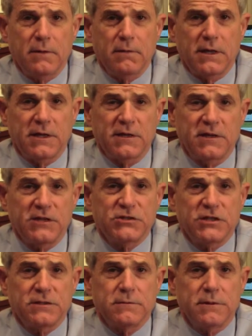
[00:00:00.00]
in
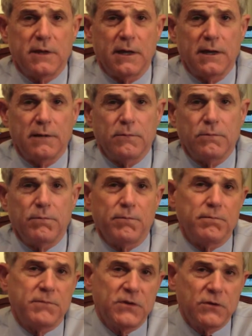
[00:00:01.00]
addition
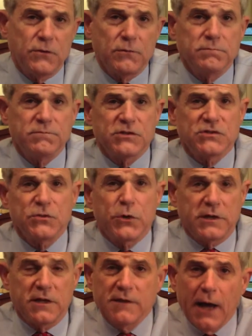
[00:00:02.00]
to just
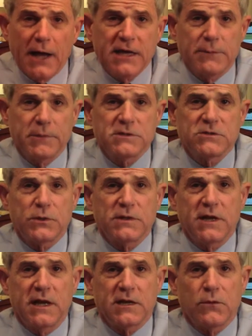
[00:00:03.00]
doing the documents, we
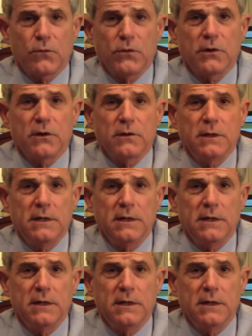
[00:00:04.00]
take a real